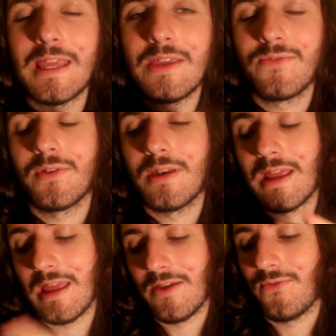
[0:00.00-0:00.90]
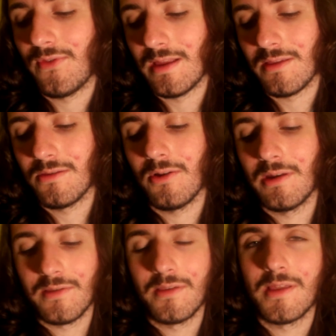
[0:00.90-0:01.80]
even if it's not
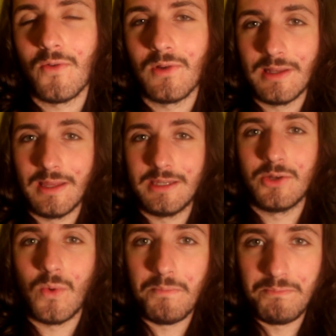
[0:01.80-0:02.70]
necessarily like, you know, a